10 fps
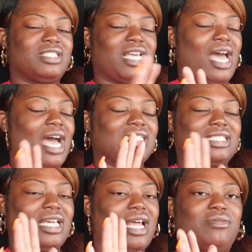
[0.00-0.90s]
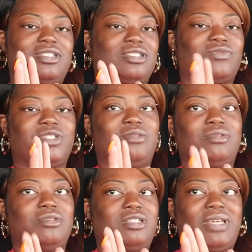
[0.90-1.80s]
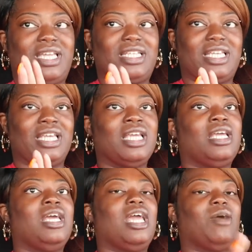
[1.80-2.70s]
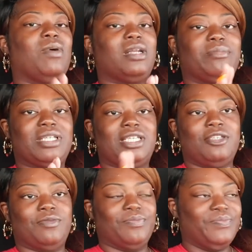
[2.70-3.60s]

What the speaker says: Child, I just thought I was just real bougie back then and wanted to be cute.